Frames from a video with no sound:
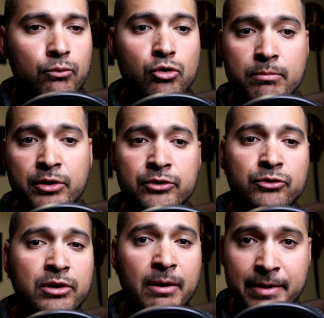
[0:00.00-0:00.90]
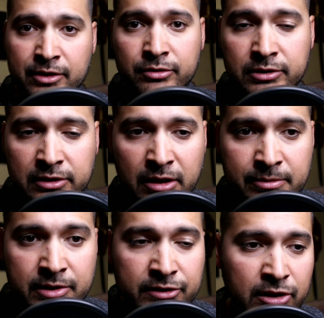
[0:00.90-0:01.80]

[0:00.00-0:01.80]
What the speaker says: rumored to come into the club in the